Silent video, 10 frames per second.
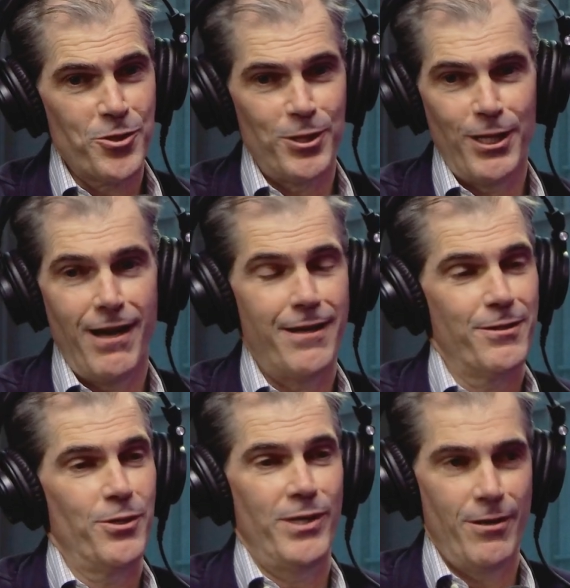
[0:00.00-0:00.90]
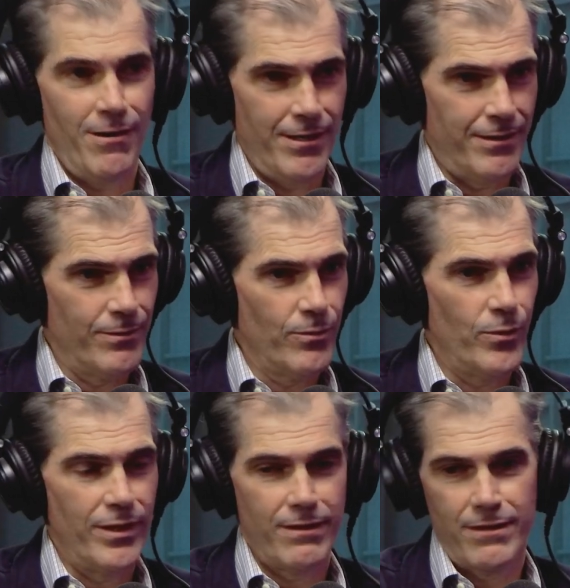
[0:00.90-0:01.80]
lot going on
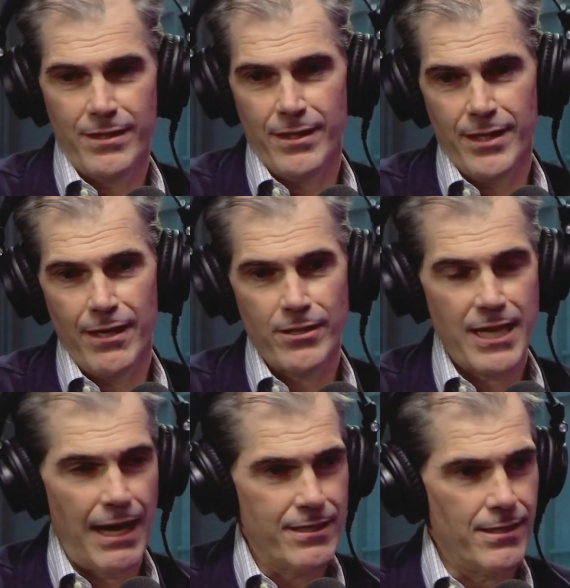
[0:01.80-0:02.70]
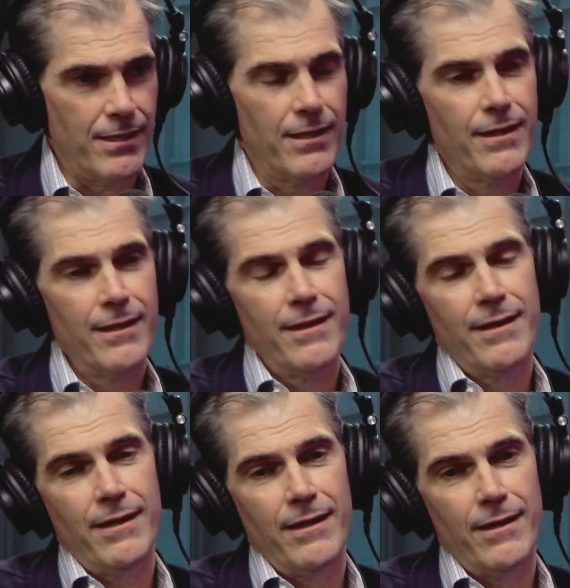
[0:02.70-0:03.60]
with the air taxi
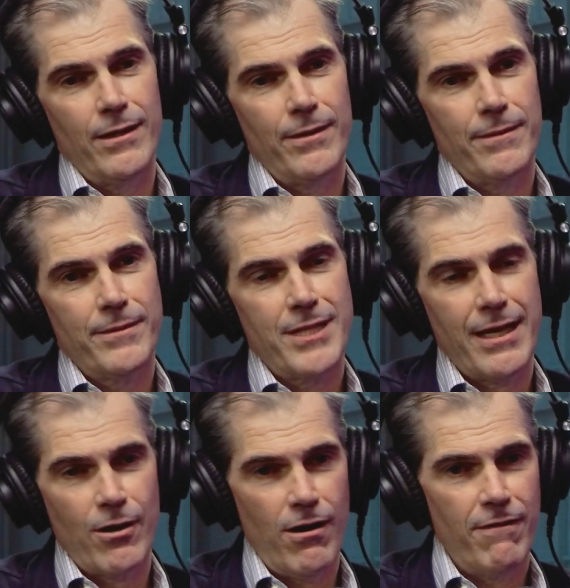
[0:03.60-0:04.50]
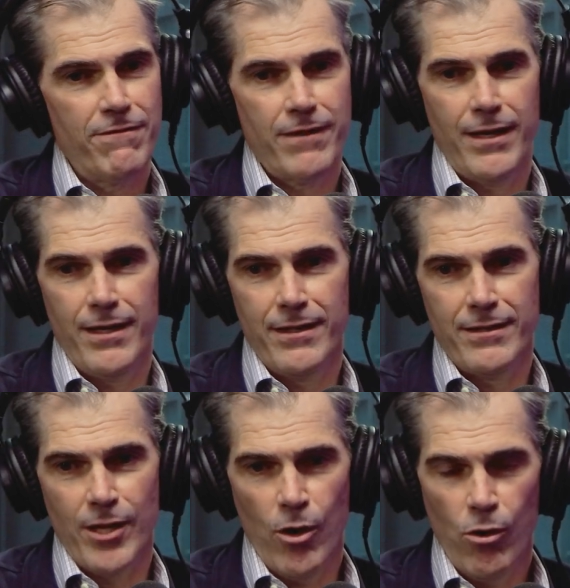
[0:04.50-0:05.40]
uh, takeoff and
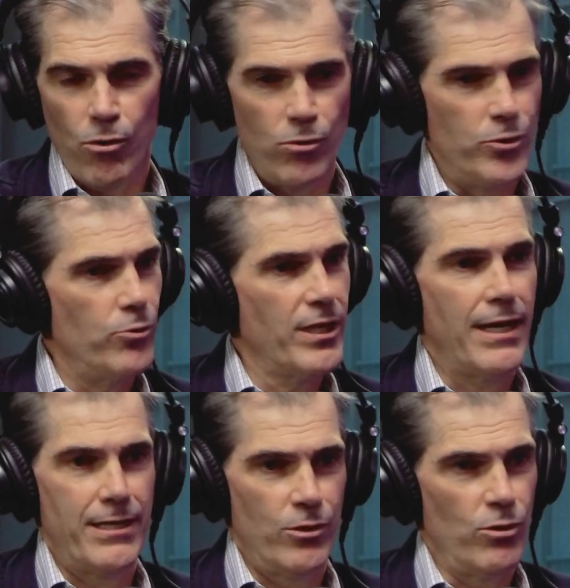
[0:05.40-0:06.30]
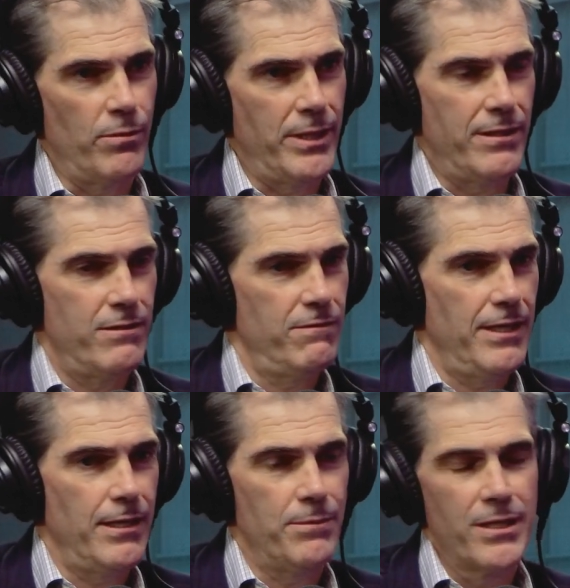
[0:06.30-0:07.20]
the whole new category being
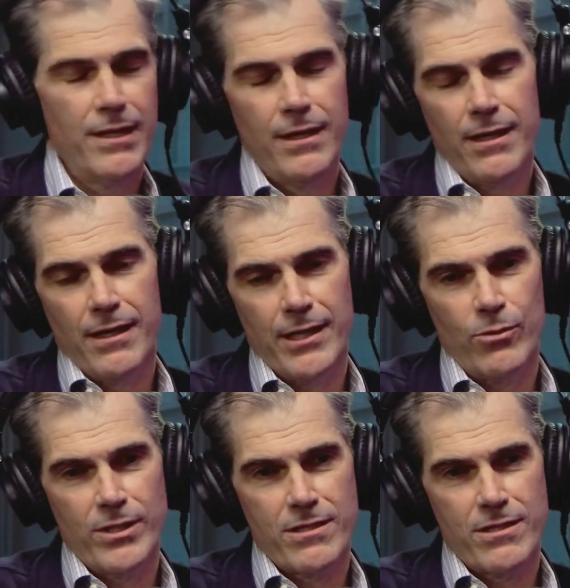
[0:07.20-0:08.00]
developed. I think what's